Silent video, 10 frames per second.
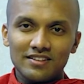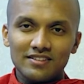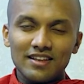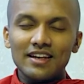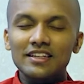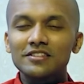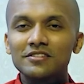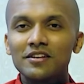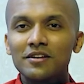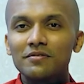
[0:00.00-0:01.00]
There
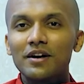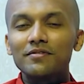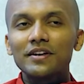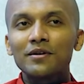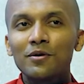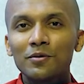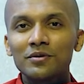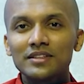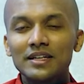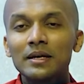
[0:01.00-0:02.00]
is what we
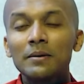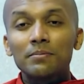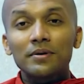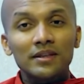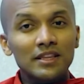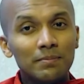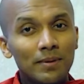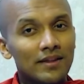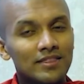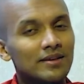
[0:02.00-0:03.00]
call the
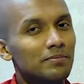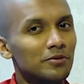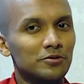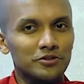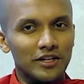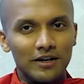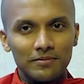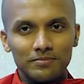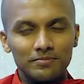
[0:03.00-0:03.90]
Pratipatti Puja,